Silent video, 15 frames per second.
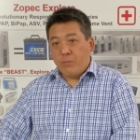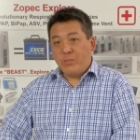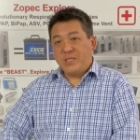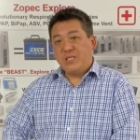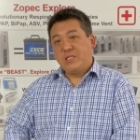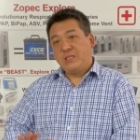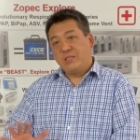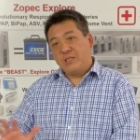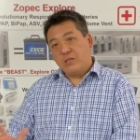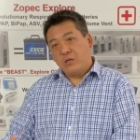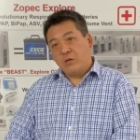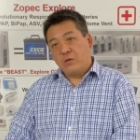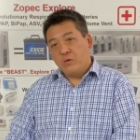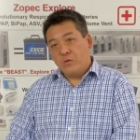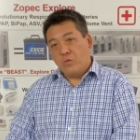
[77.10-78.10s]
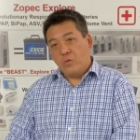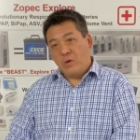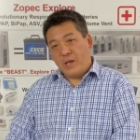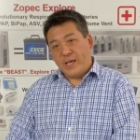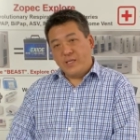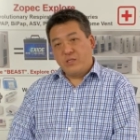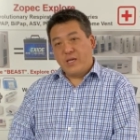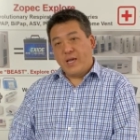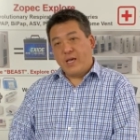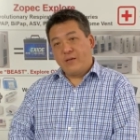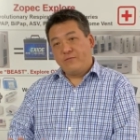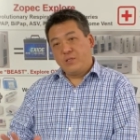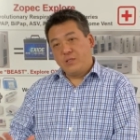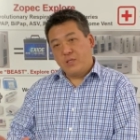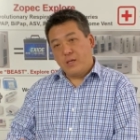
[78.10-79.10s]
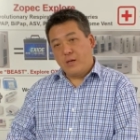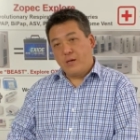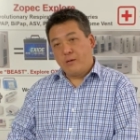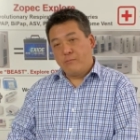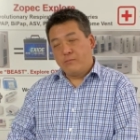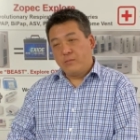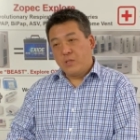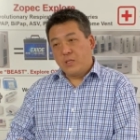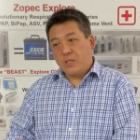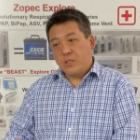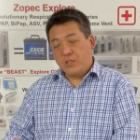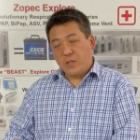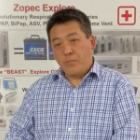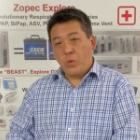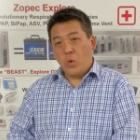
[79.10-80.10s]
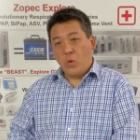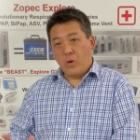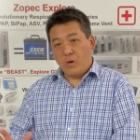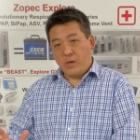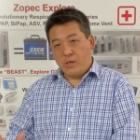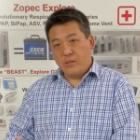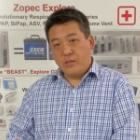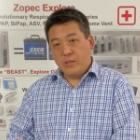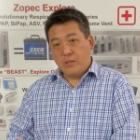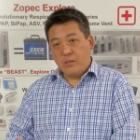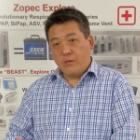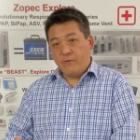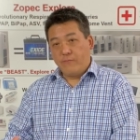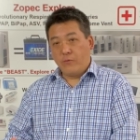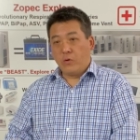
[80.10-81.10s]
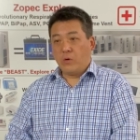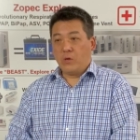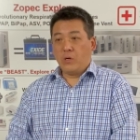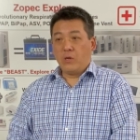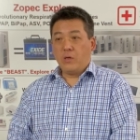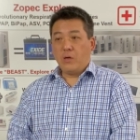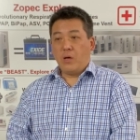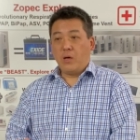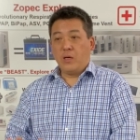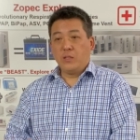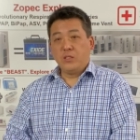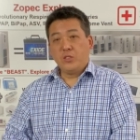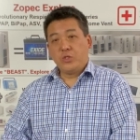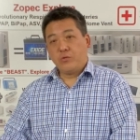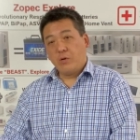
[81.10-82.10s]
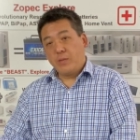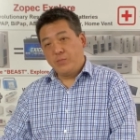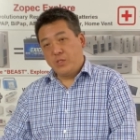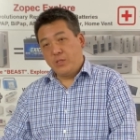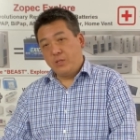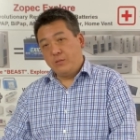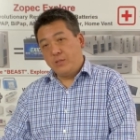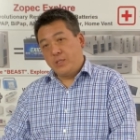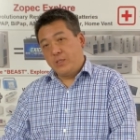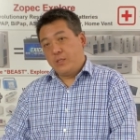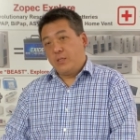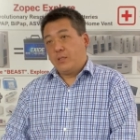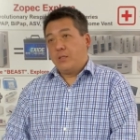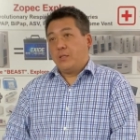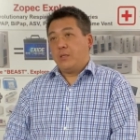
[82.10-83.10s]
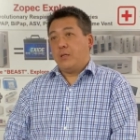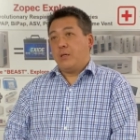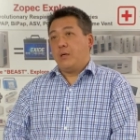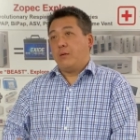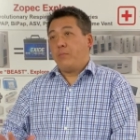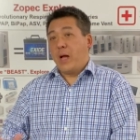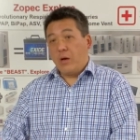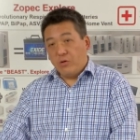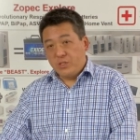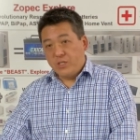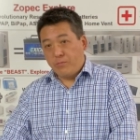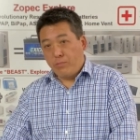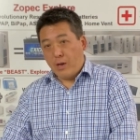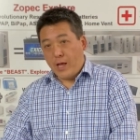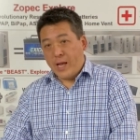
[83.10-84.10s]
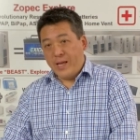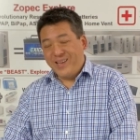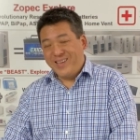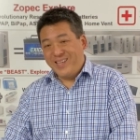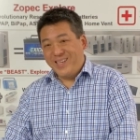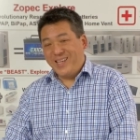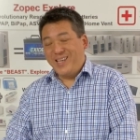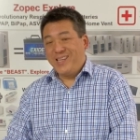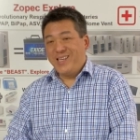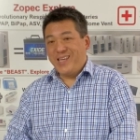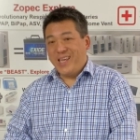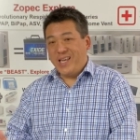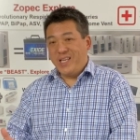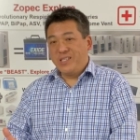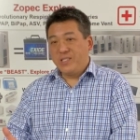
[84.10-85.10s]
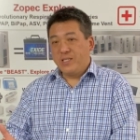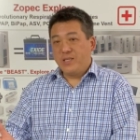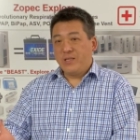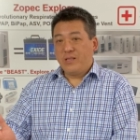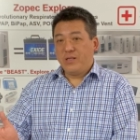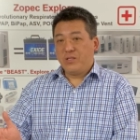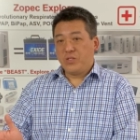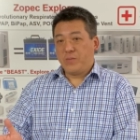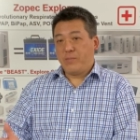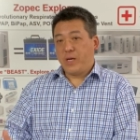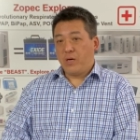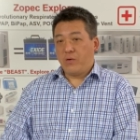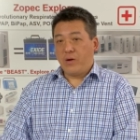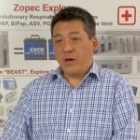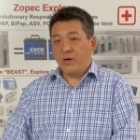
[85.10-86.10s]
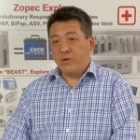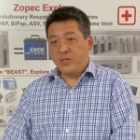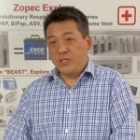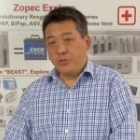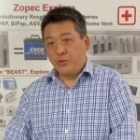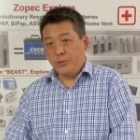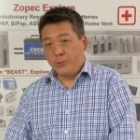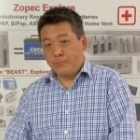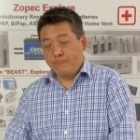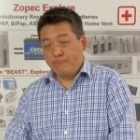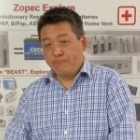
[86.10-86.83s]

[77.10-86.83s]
But still, would like to have some support for uninterrupted uh, power supply in case there's a power outage.